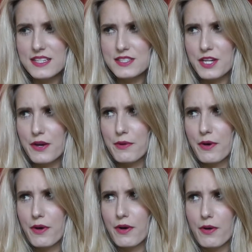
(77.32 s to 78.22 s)
So
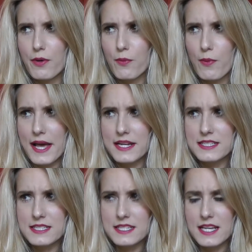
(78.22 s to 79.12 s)

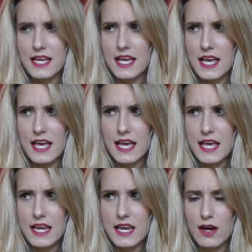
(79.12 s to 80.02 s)
went
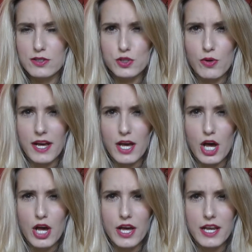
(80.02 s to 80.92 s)
in, I was quite
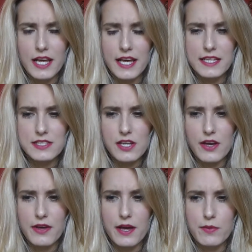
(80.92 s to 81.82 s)
early, so
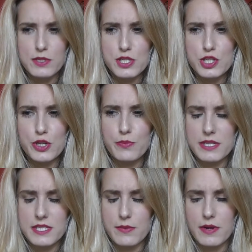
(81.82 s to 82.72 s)
it wasn't too
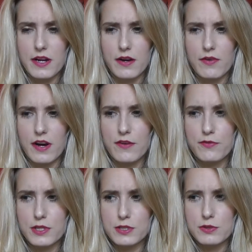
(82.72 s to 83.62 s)
busy when I
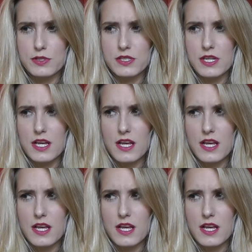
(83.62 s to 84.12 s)
arrived, which was,